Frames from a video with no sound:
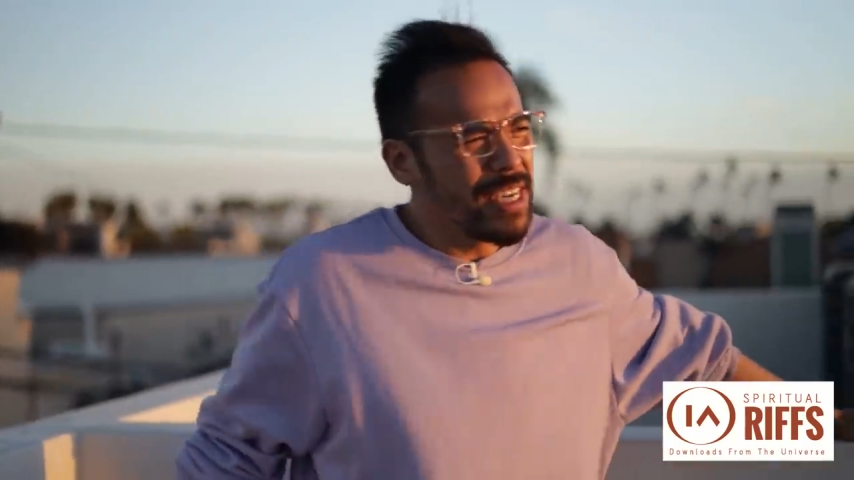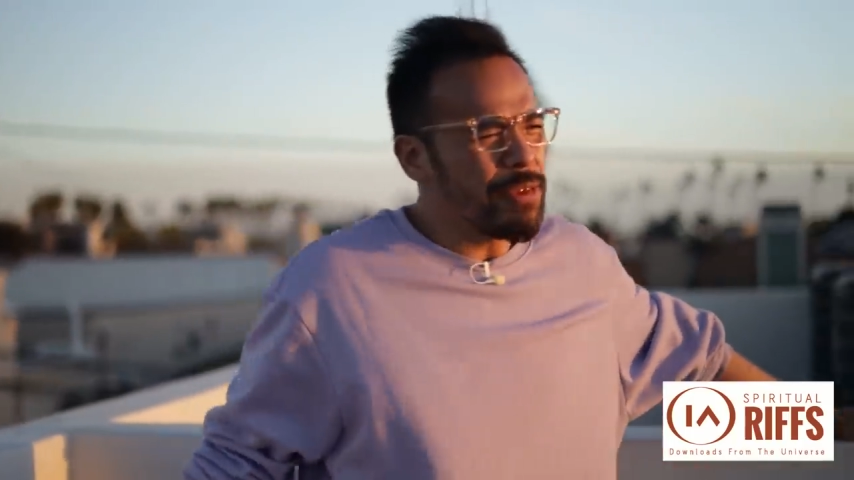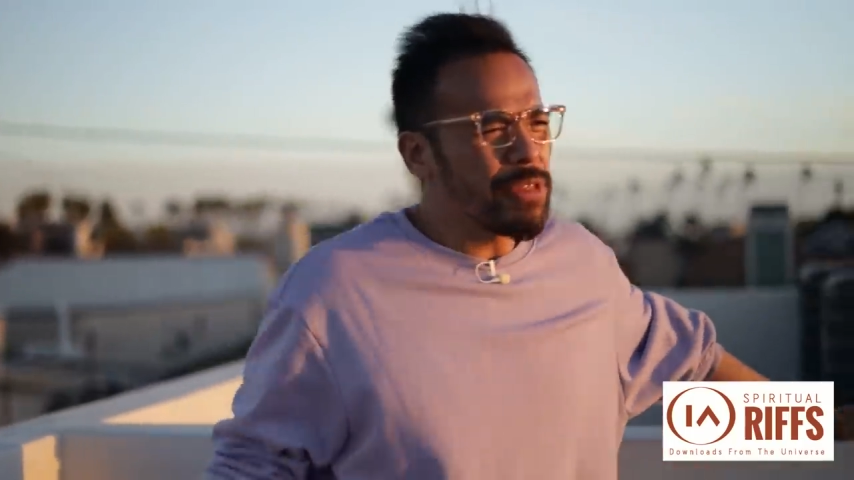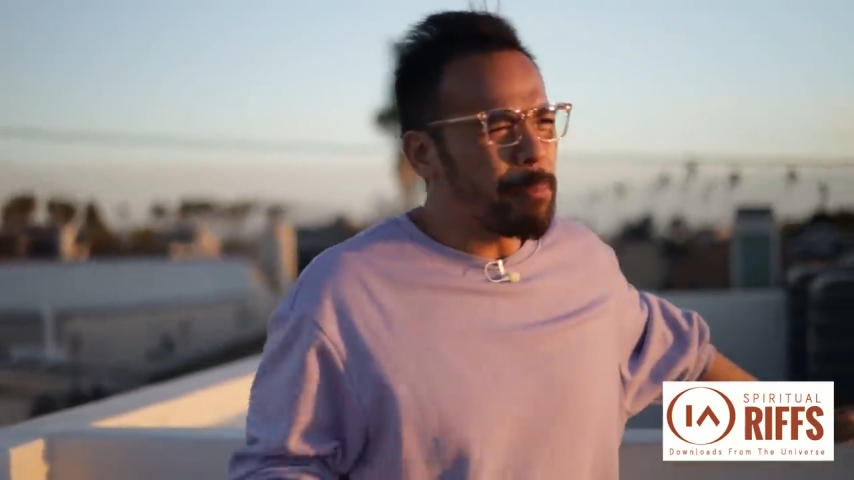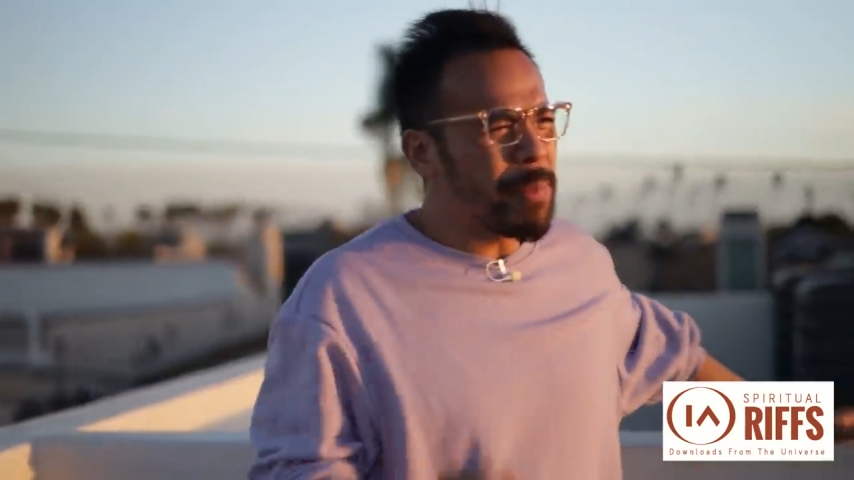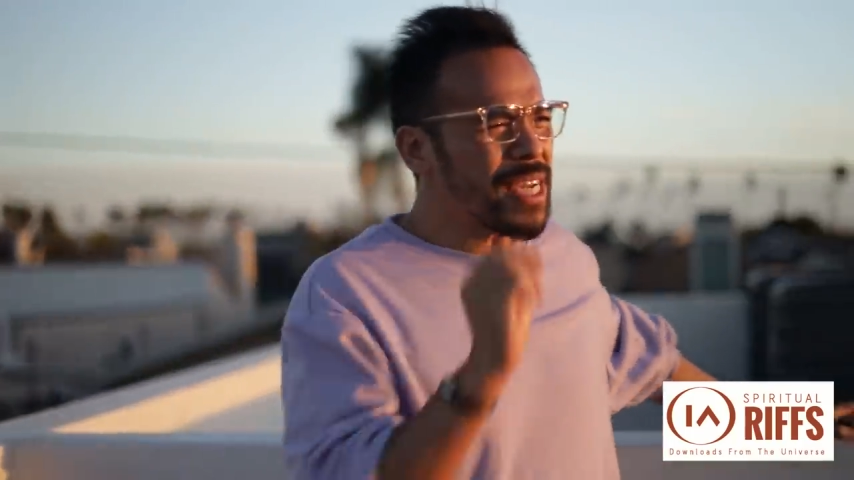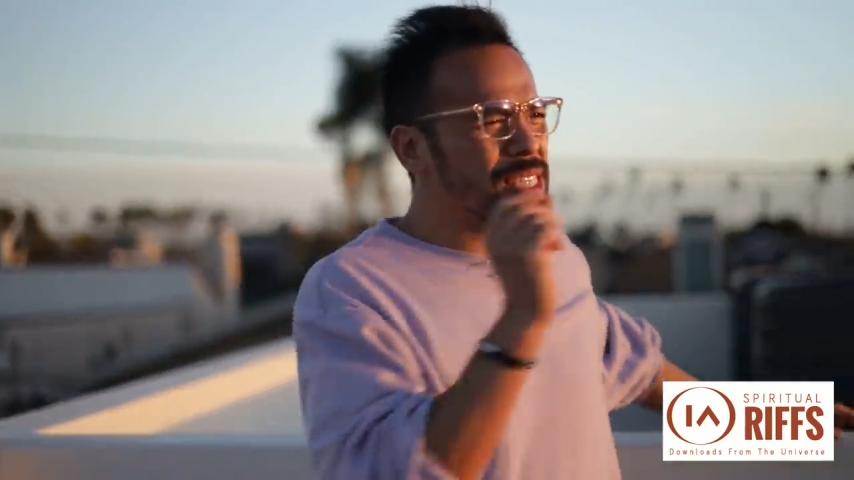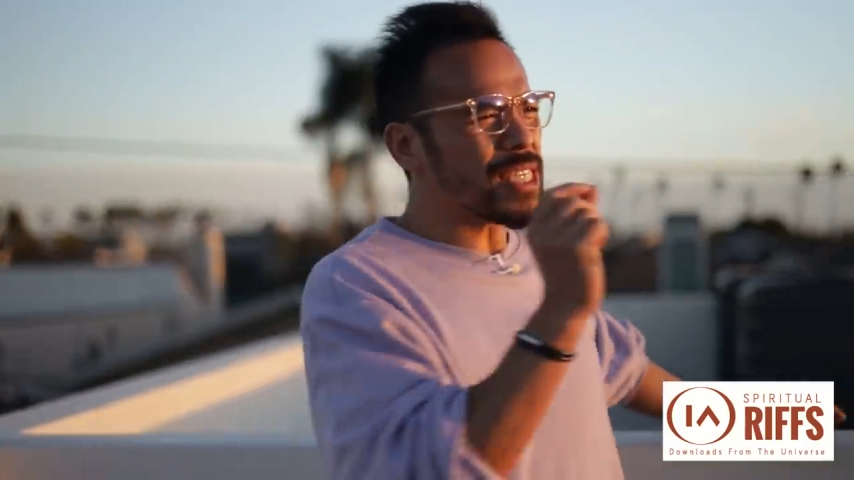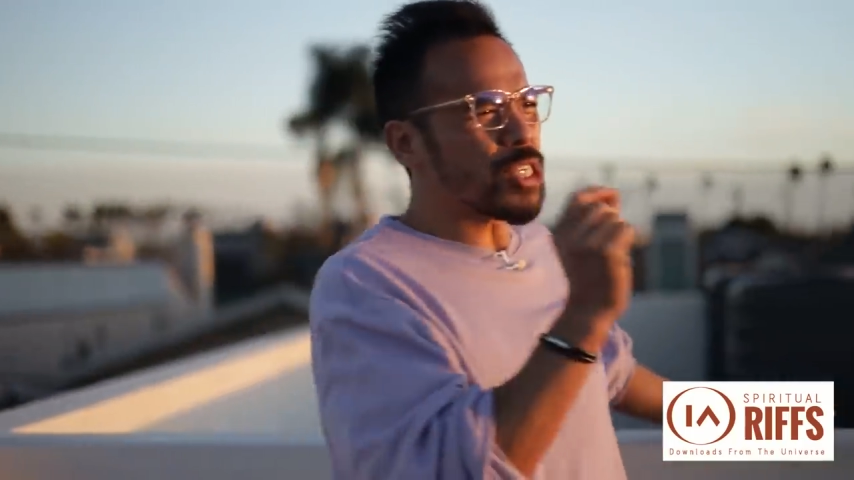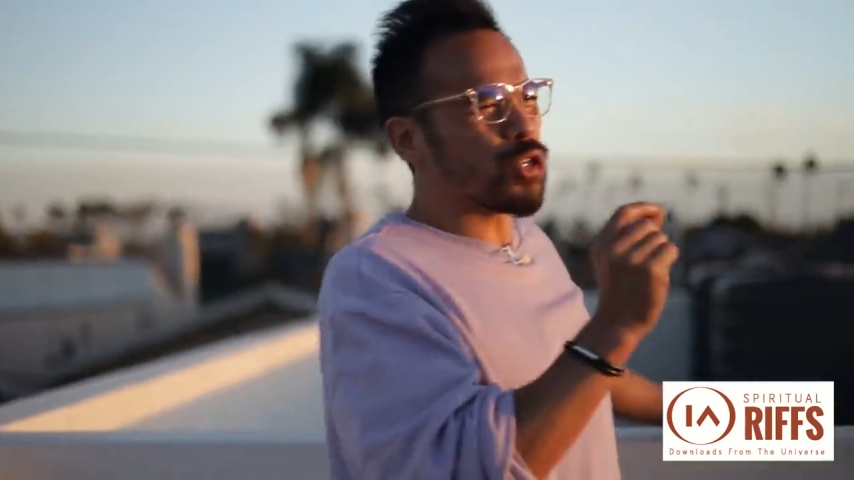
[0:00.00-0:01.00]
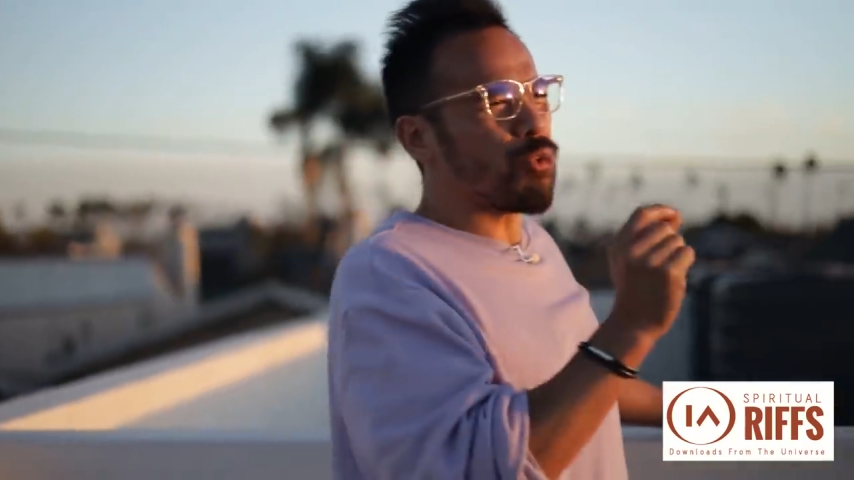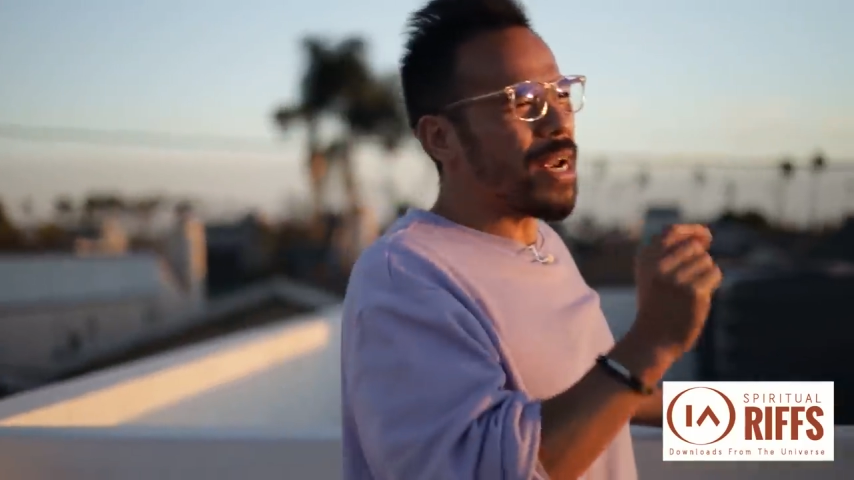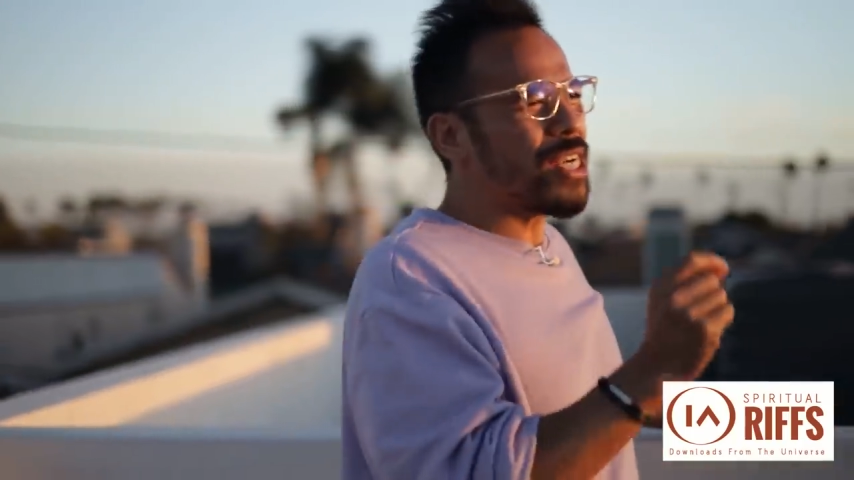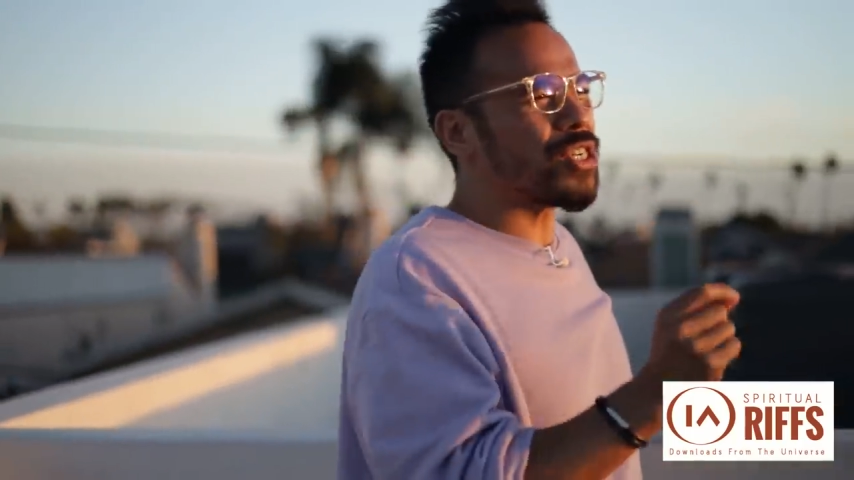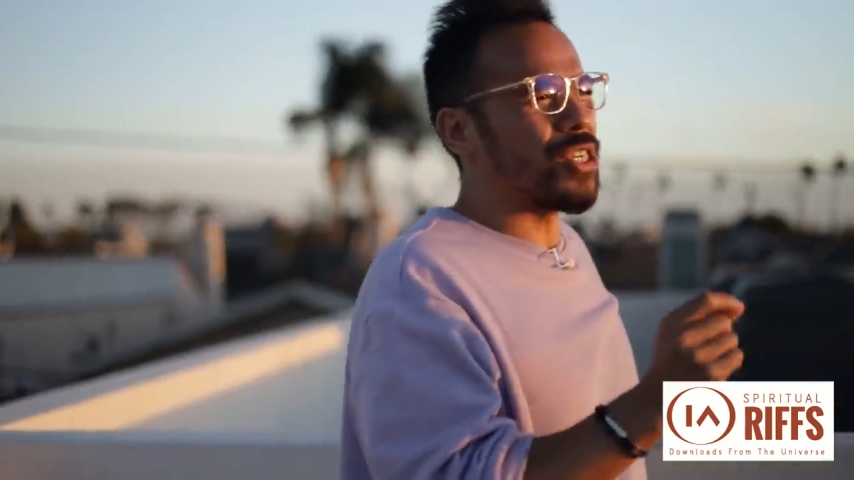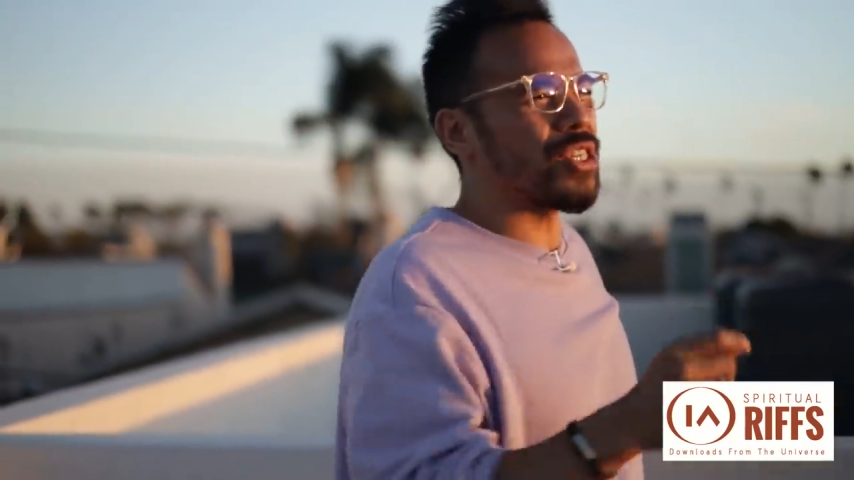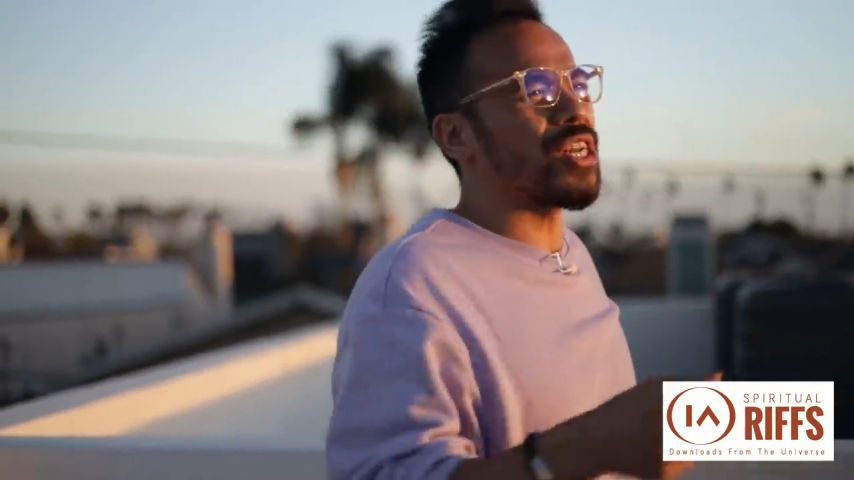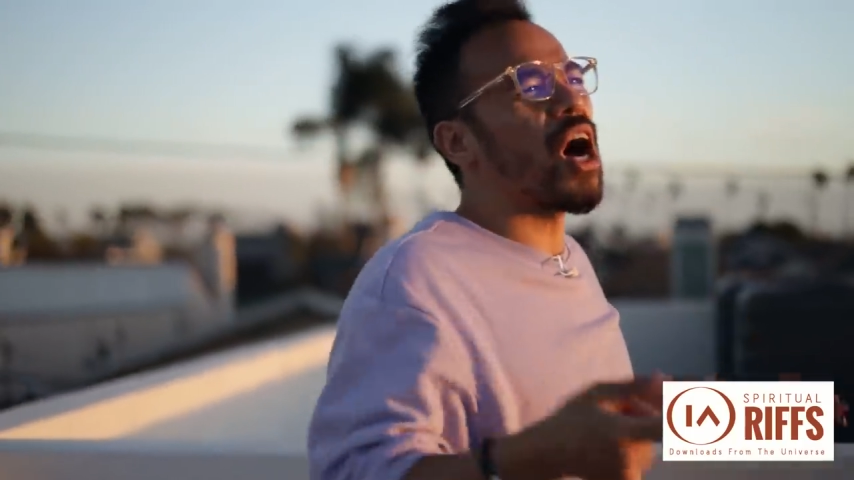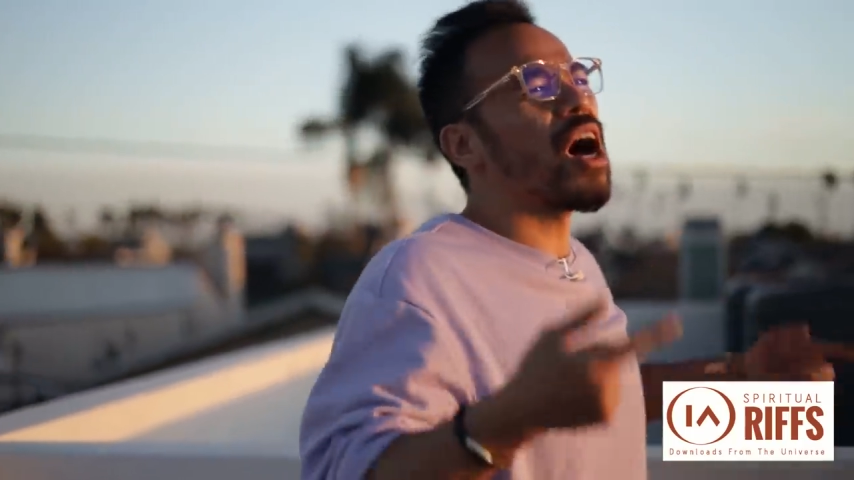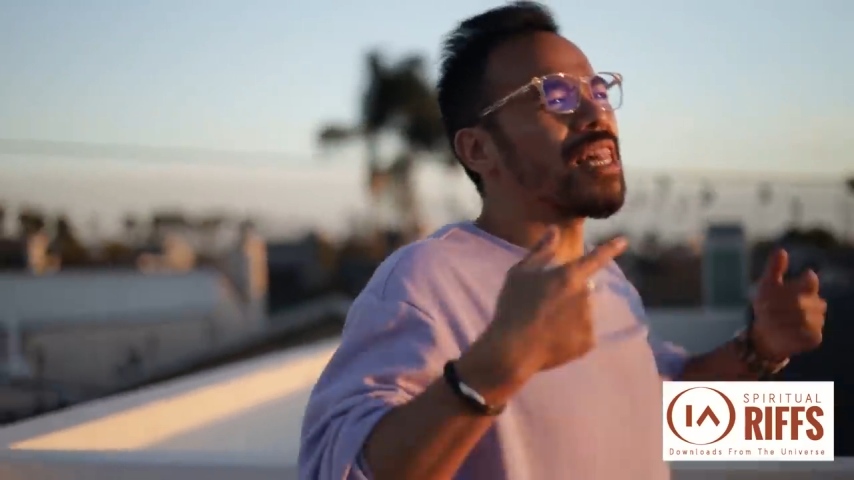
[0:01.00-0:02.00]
if the biggest situations in our